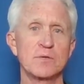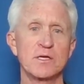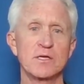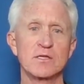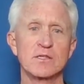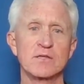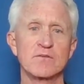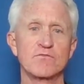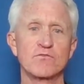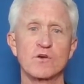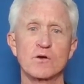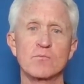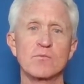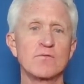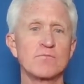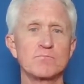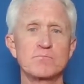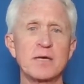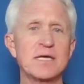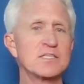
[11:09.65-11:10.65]
to be in the
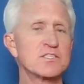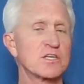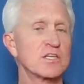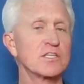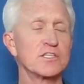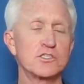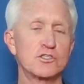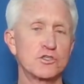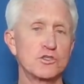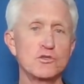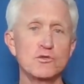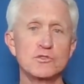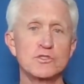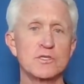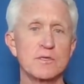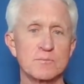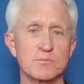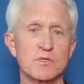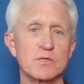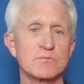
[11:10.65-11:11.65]
form of basically
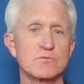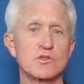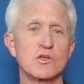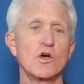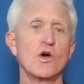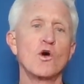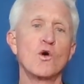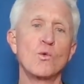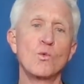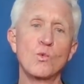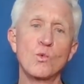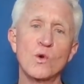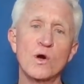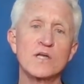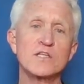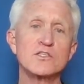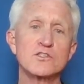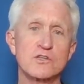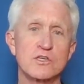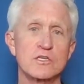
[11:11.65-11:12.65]
two symptoms.
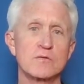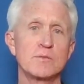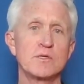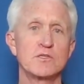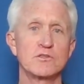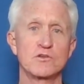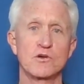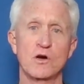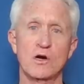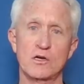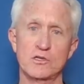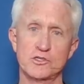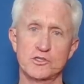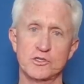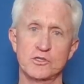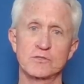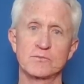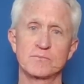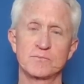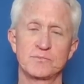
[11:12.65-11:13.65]
One is going to be
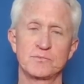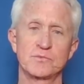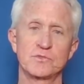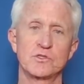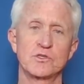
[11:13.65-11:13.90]
nausea.